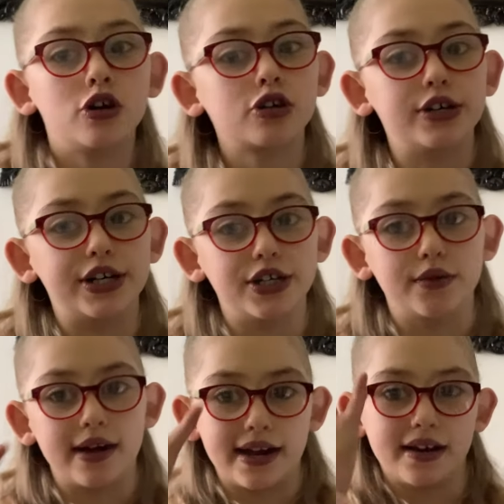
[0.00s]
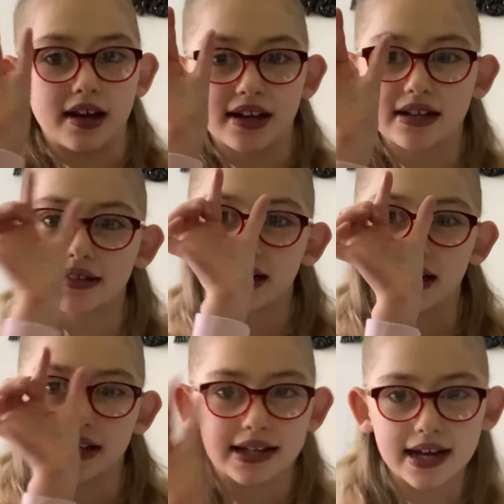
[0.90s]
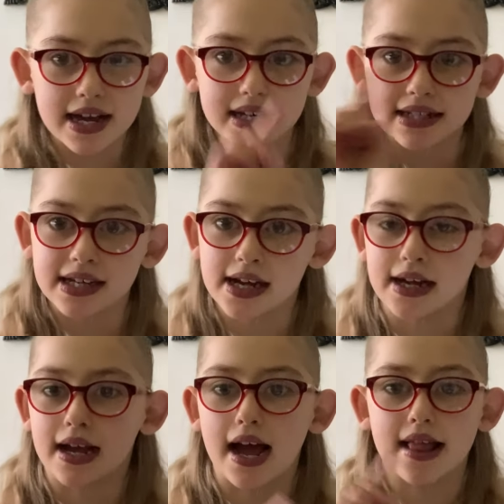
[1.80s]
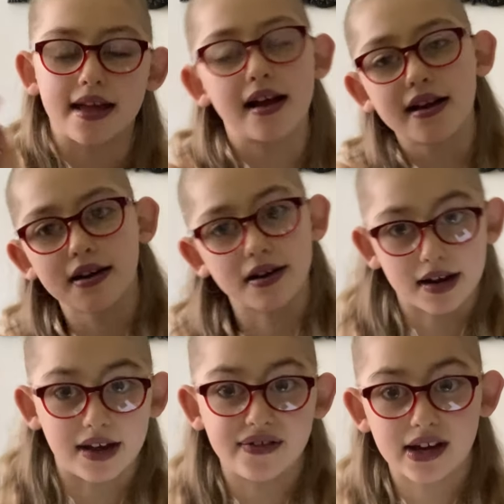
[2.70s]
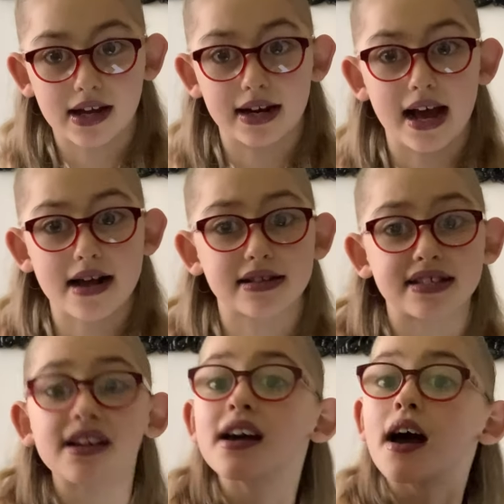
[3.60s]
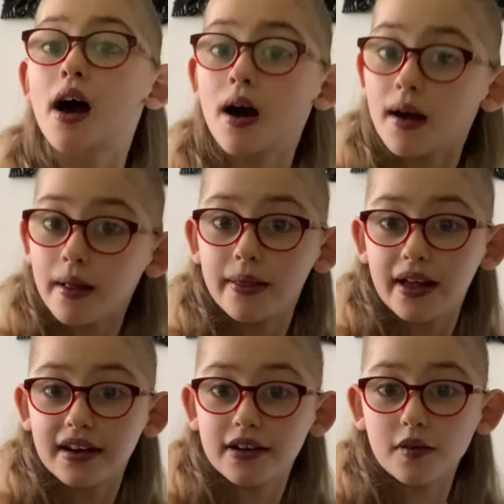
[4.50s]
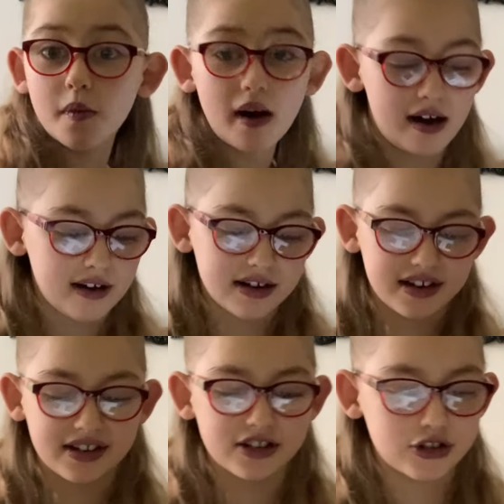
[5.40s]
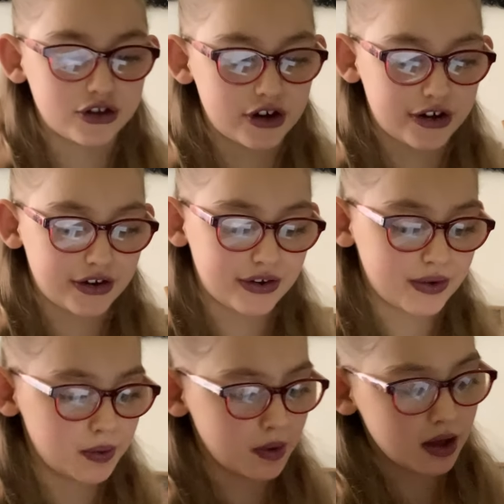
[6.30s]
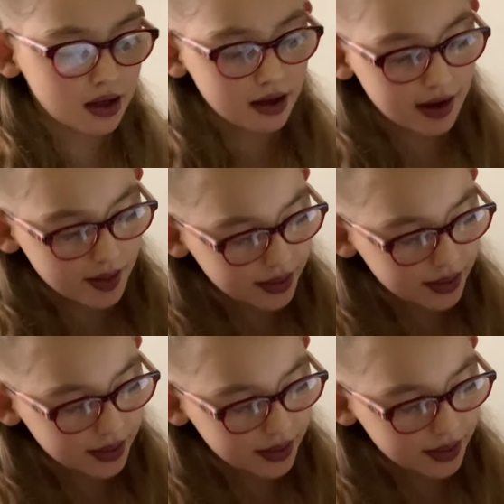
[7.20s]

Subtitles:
go and like say connecting, and then if it connects then it'll work. So, and